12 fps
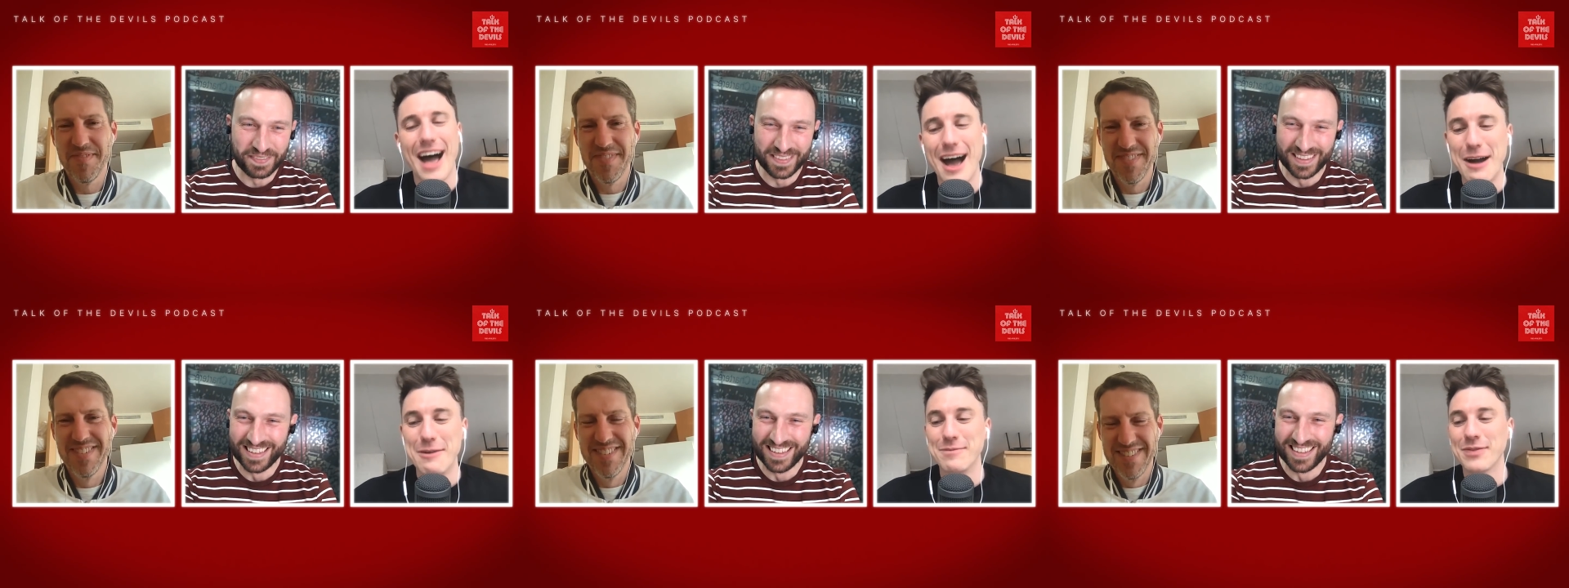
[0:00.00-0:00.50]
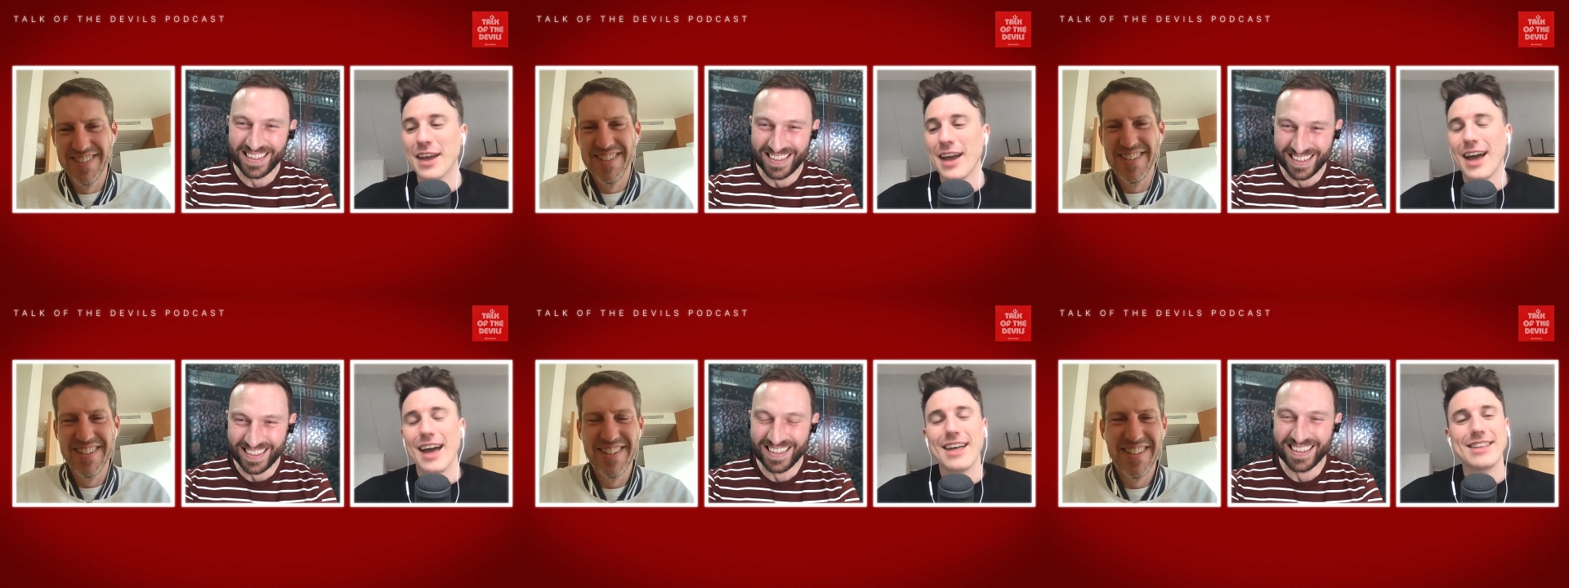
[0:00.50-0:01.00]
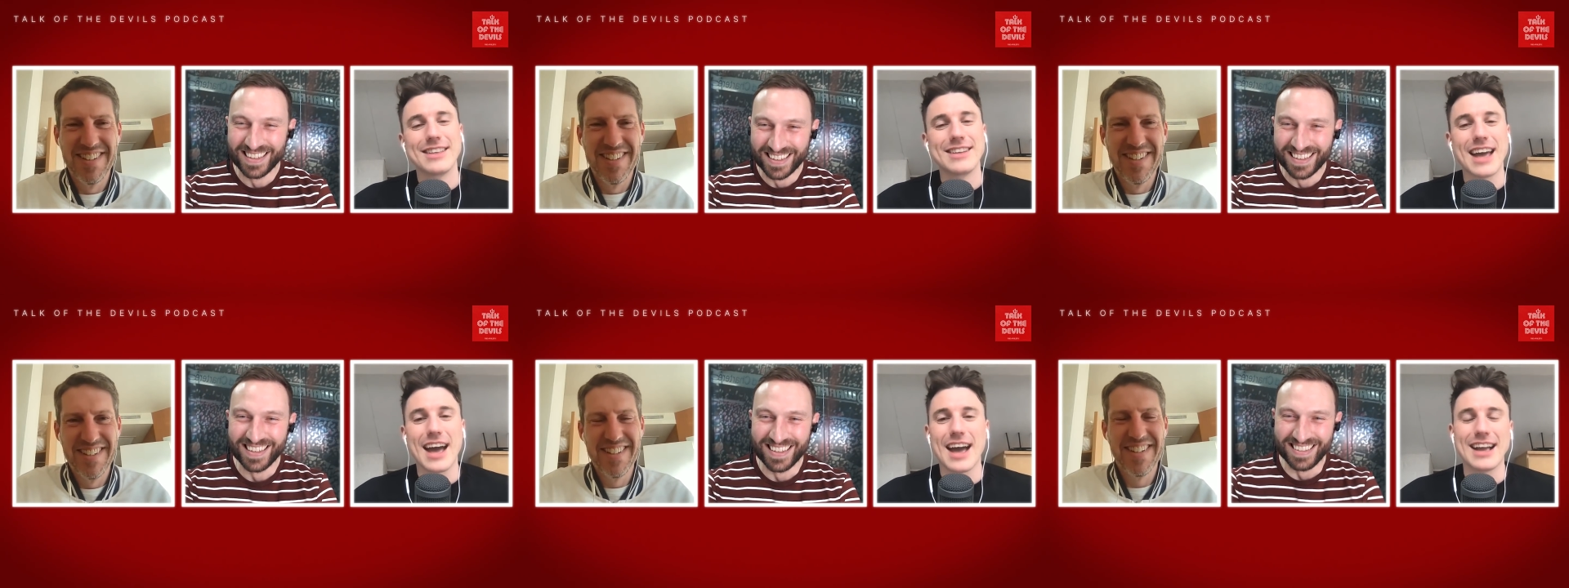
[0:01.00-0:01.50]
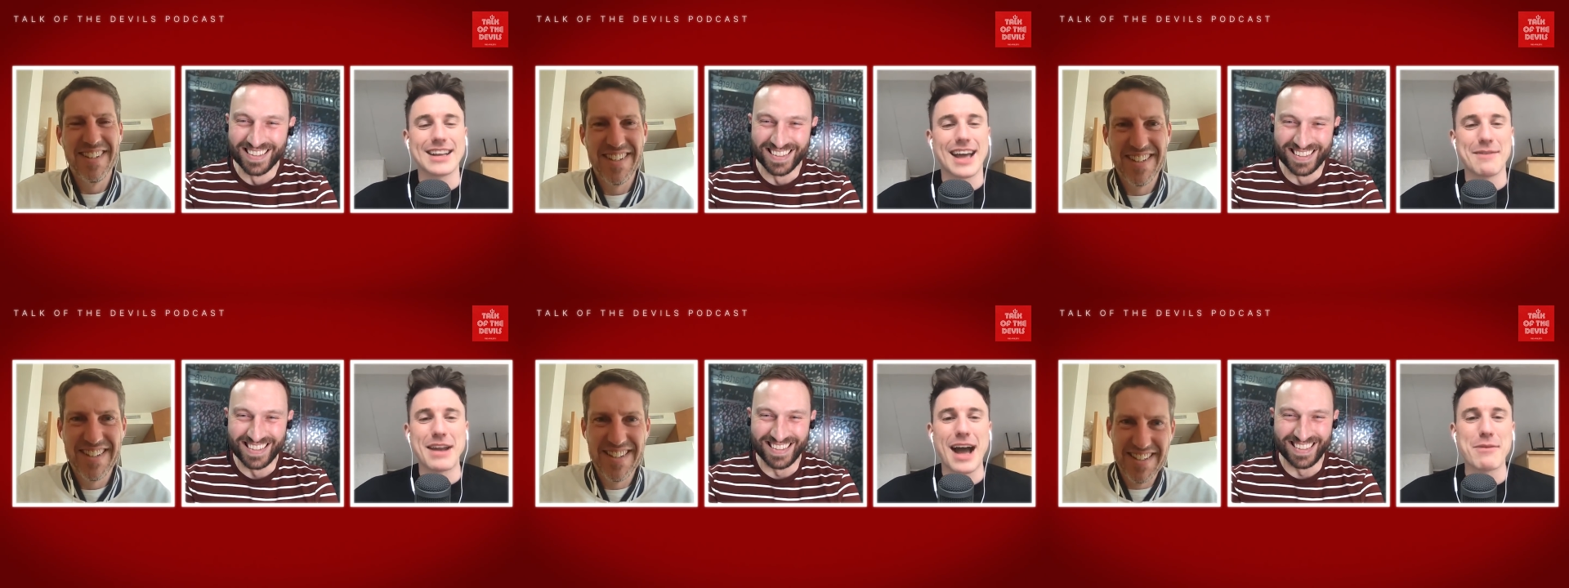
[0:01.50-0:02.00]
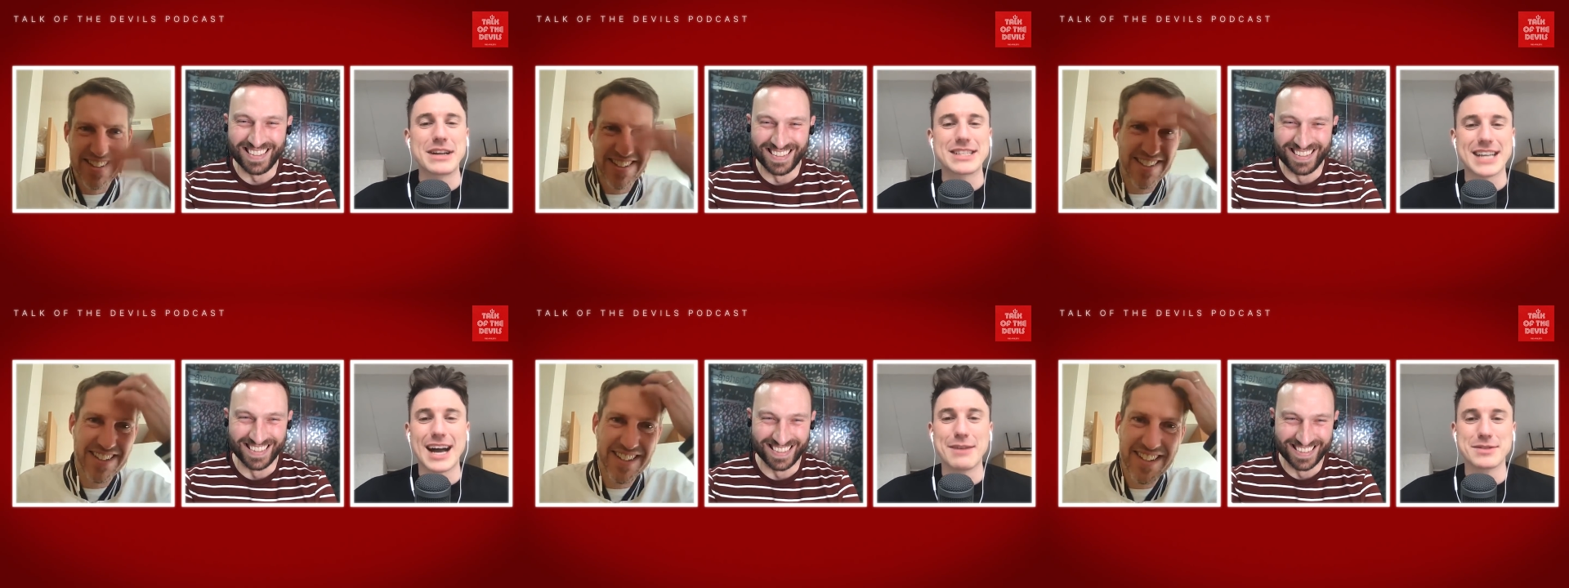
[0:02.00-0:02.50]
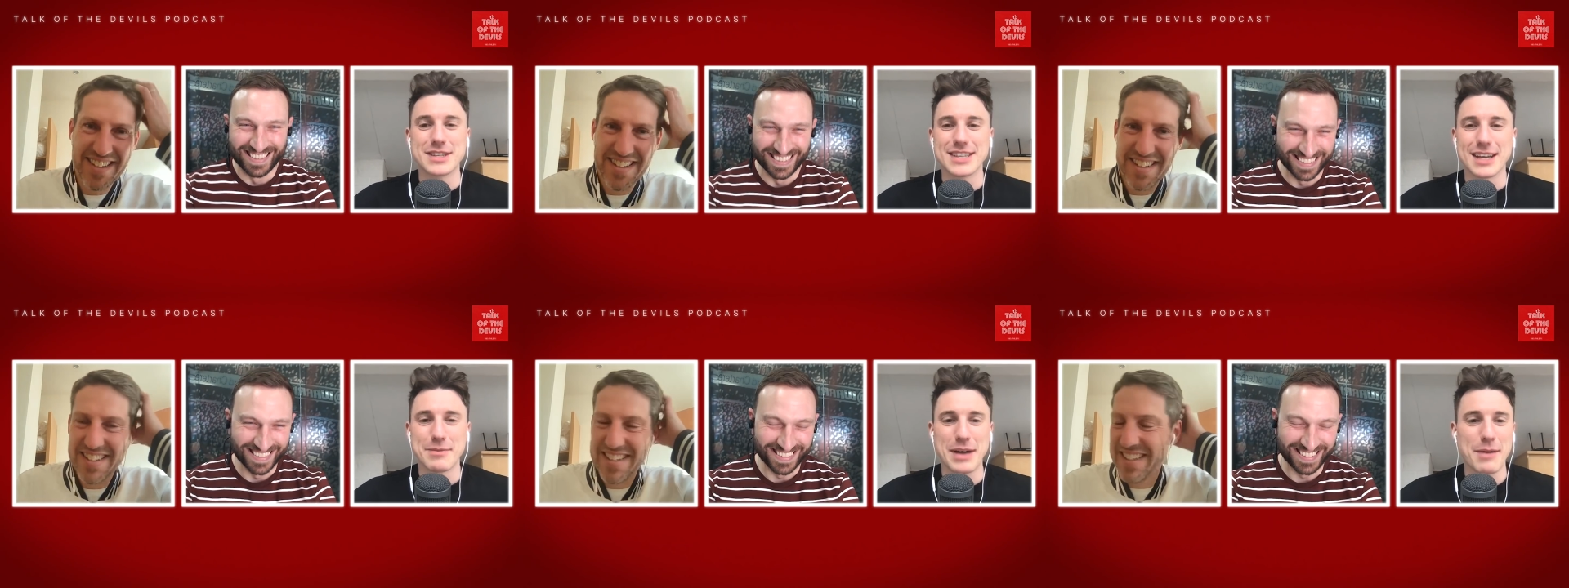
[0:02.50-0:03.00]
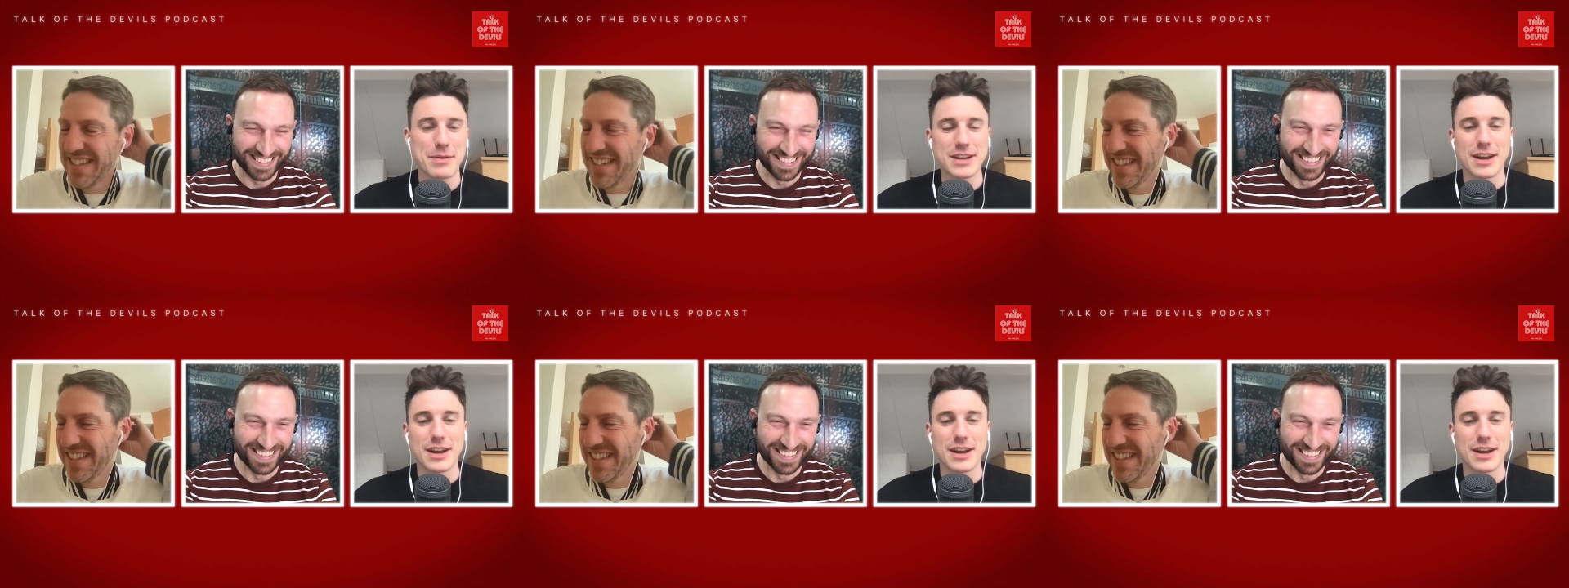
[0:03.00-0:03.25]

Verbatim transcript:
Speaker 1: Um, yeah, it, I mean, how many times does it happen?